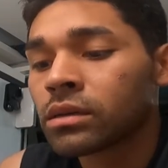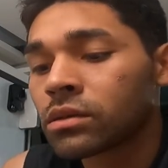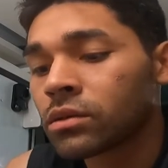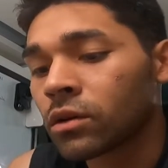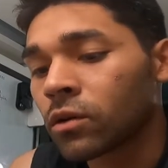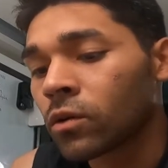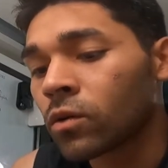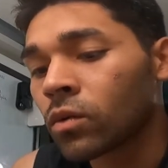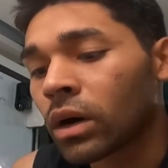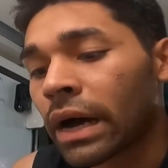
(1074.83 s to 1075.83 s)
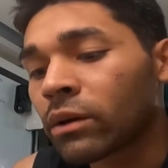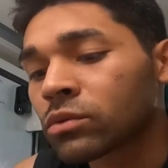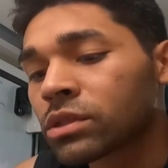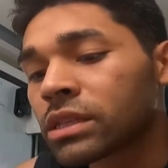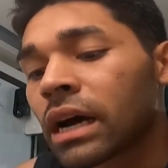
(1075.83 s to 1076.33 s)
So I
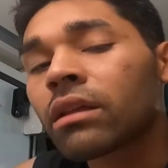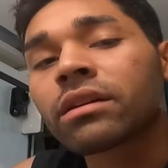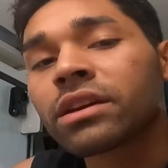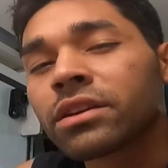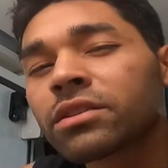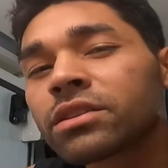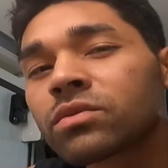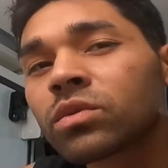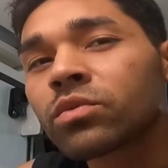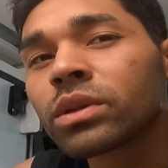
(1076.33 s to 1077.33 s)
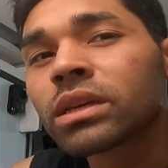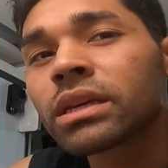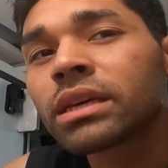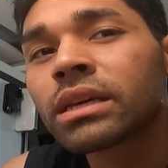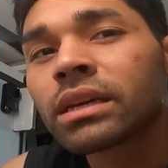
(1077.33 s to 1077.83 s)
don't see how the gears would
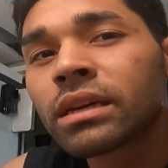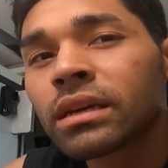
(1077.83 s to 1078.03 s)
really